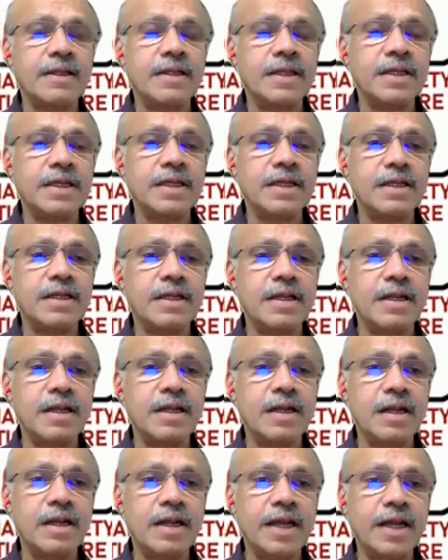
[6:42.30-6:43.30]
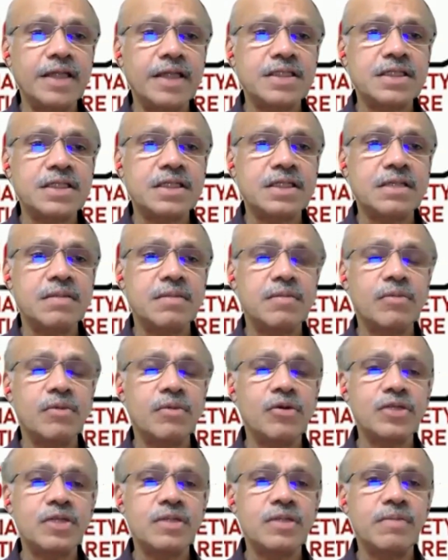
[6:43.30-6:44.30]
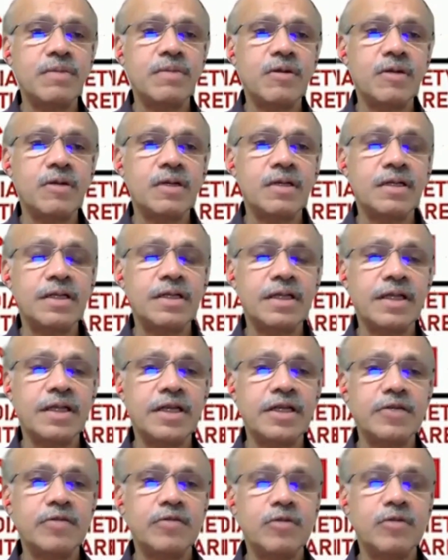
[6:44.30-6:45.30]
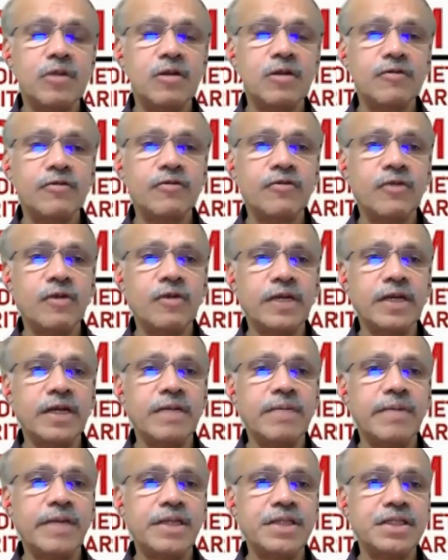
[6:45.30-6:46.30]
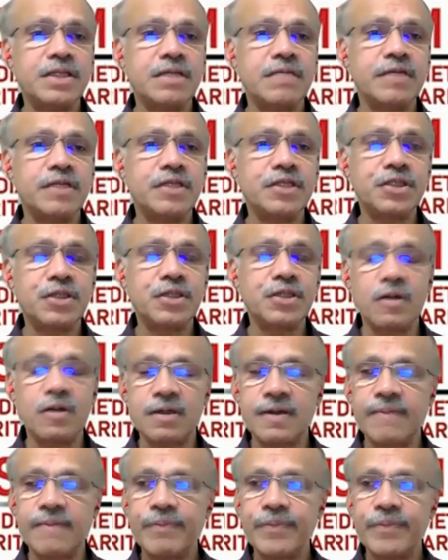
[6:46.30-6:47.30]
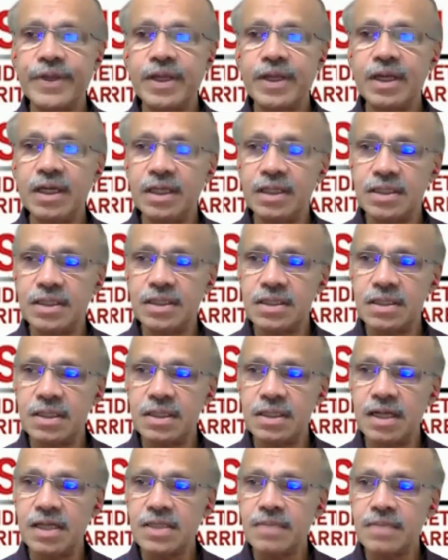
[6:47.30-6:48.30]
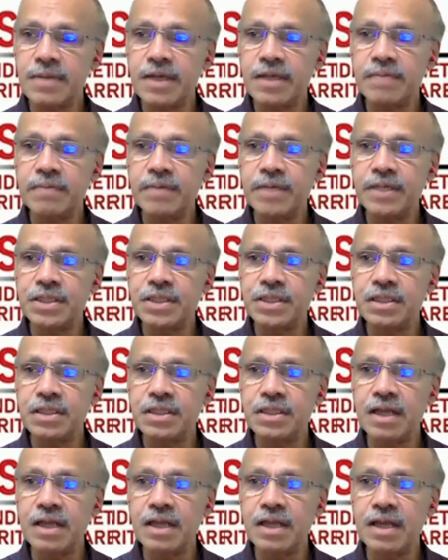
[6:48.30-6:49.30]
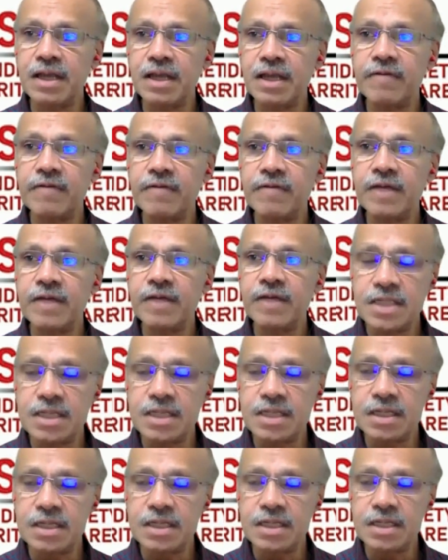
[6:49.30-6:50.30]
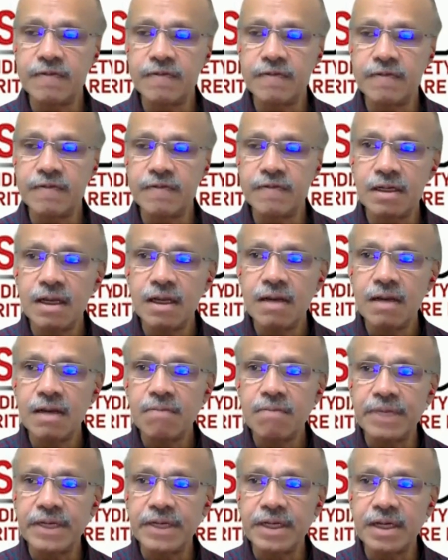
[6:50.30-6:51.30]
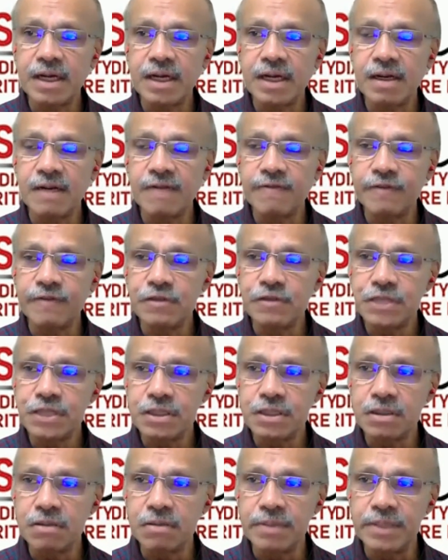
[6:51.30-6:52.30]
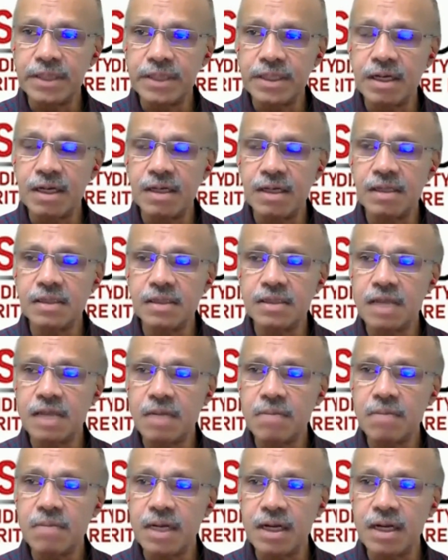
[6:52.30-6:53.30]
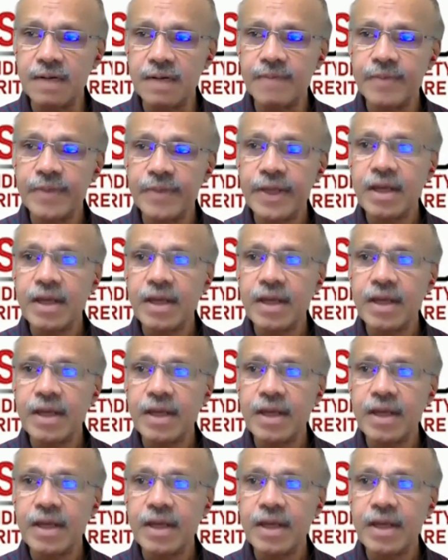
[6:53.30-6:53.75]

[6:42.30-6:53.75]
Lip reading: The next most important thing that you would look for in a patient with shock is, does my patient have a significant pericardial effusion or pericardial tamponade?